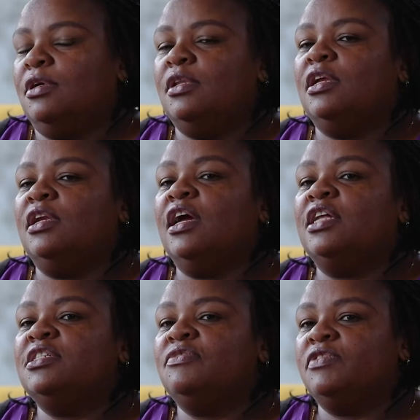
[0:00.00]
And the
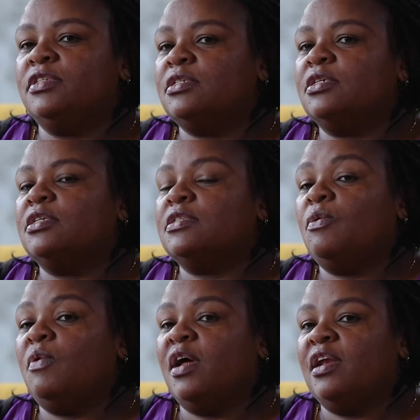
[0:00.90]
negative listing is
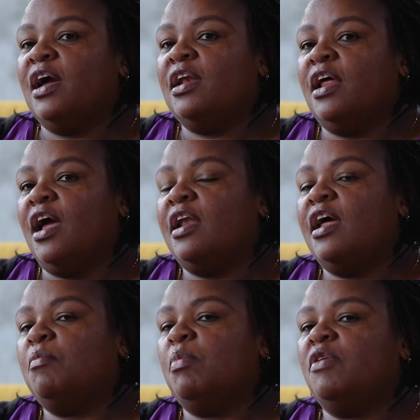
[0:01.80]
the one under a
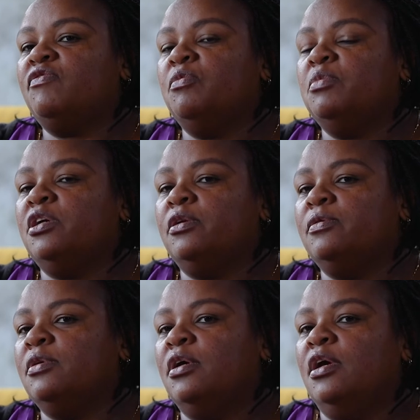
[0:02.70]
non-performing
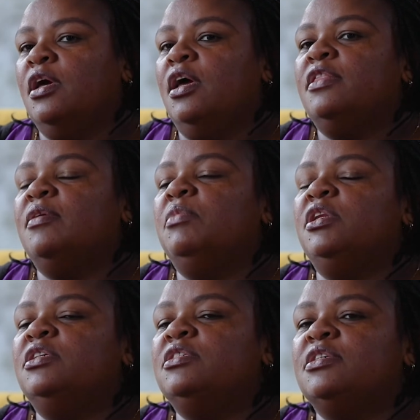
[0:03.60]
loan. The
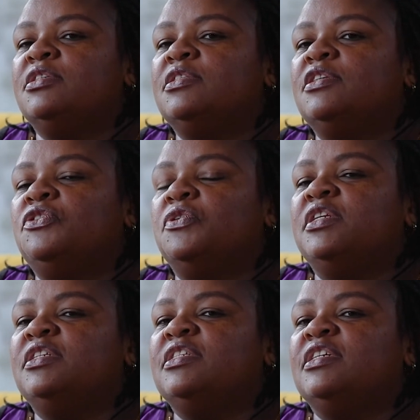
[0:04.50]
minute they see you're
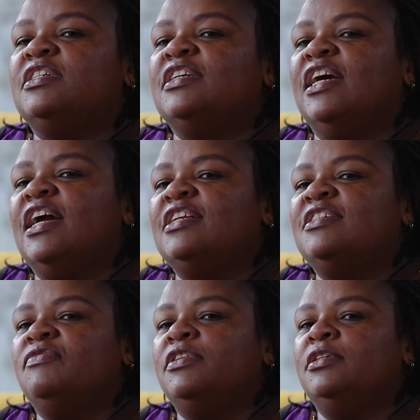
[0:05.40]
listed
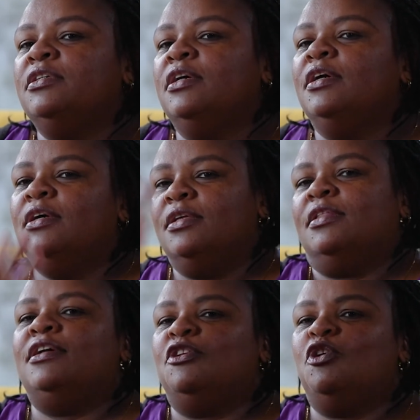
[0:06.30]
negatively,
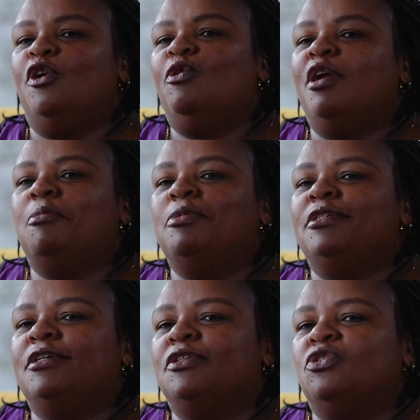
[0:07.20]
then your loan
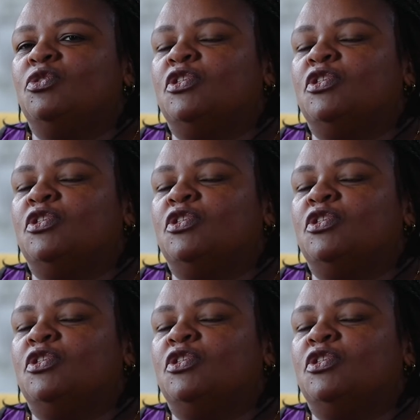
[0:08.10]
application